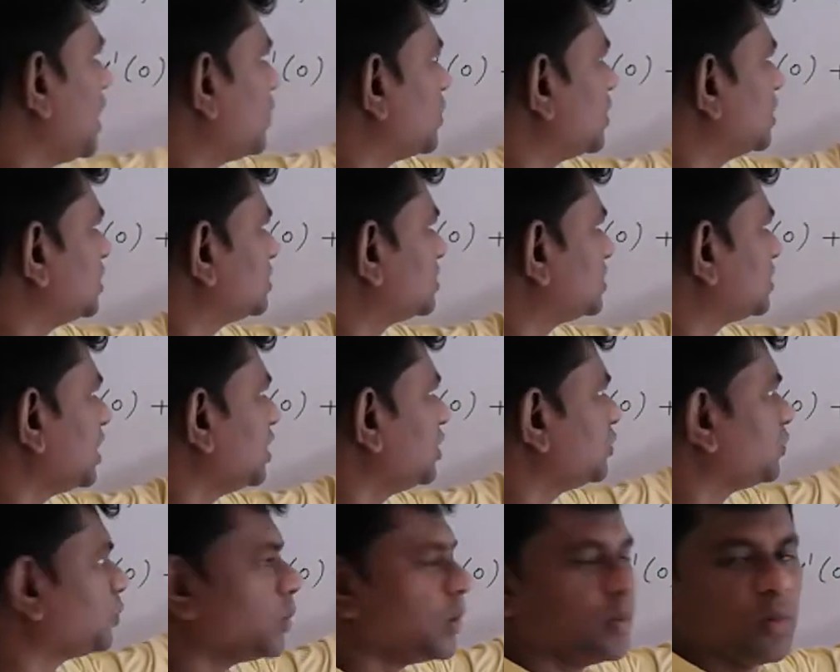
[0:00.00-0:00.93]
Laplace
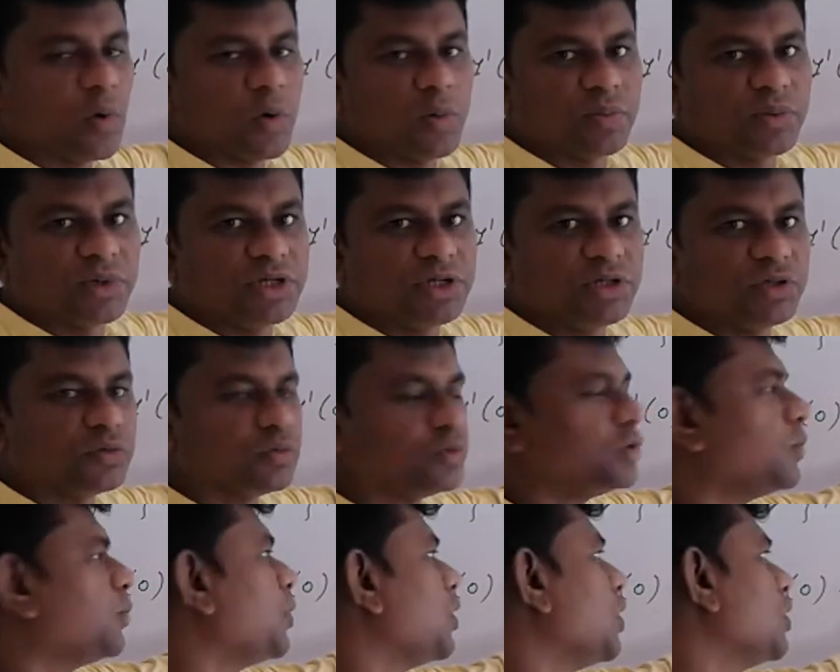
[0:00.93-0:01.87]
transform of e
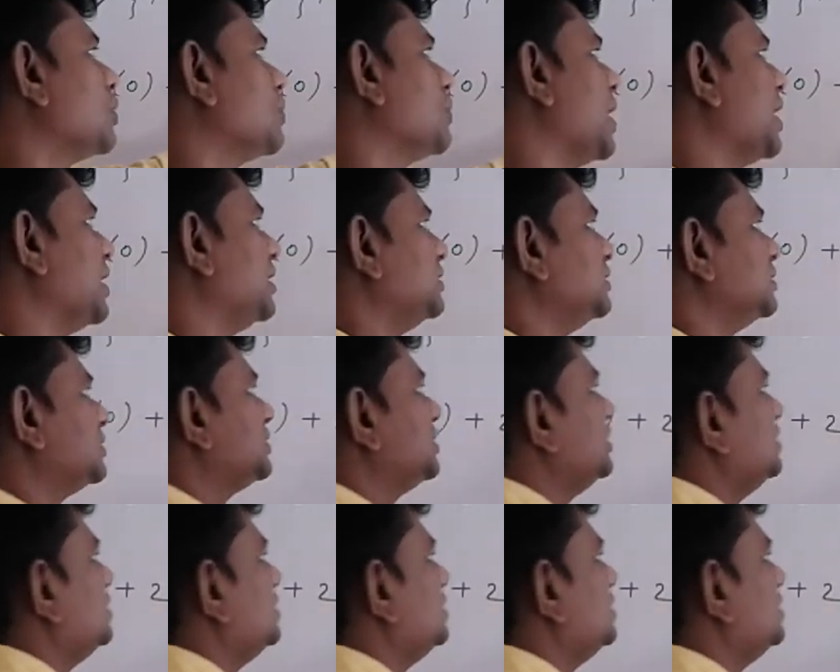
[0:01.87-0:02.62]
to the power minus